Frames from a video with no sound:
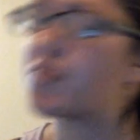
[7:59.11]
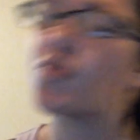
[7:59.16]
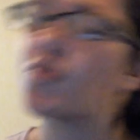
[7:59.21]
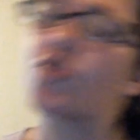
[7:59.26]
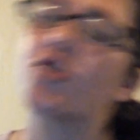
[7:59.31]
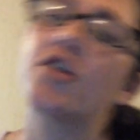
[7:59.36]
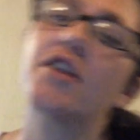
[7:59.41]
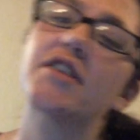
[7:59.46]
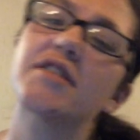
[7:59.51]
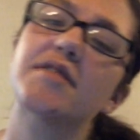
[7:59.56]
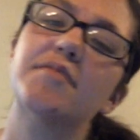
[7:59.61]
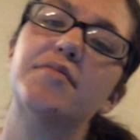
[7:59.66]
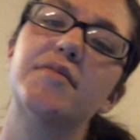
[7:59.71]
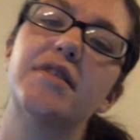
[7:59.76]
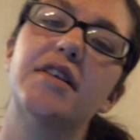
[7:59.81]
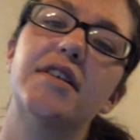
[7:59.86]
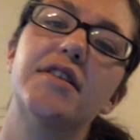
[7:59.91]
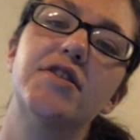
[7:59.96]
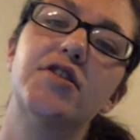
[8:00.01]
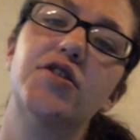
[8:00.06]
more awesome
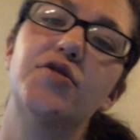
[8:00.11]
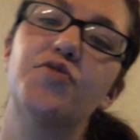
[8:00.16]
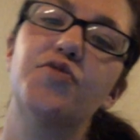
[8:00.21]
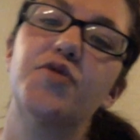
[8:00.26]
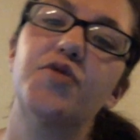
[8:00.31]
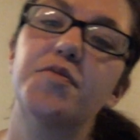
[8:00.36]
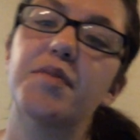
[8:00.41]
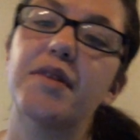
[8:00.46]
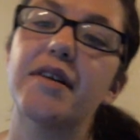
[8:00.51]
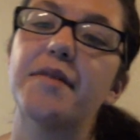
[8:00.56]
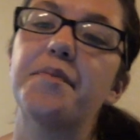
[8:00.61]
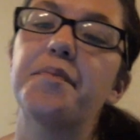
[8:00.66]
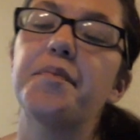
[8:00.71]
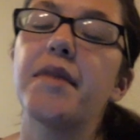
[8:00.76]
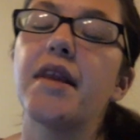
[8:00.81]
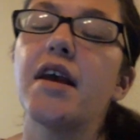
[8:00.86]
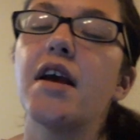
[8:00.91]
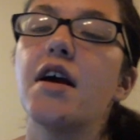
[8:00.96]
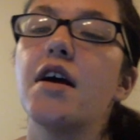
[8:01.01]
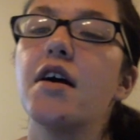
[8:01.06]
than she would be.
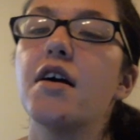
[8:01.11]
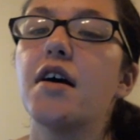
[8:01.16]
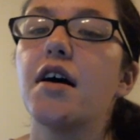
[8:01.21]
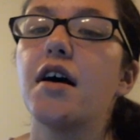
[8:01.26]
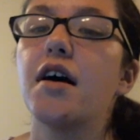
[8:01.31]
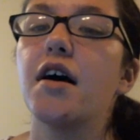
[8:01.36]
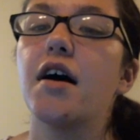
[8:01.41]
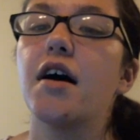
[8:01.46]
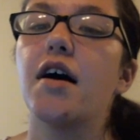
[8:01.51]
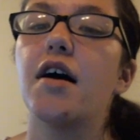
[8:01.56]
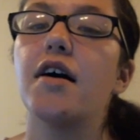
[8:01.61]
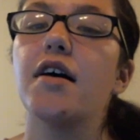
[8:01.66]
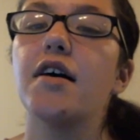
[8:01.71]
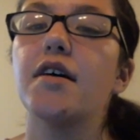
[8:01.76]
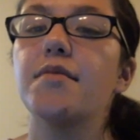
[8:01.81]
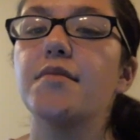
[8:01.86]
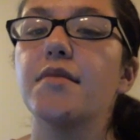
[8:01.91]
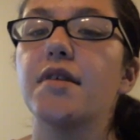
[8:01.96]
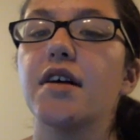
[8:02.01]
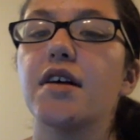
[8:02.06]

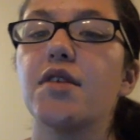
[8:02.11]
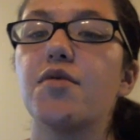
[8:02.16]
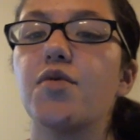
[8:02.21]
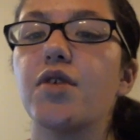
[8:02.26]
And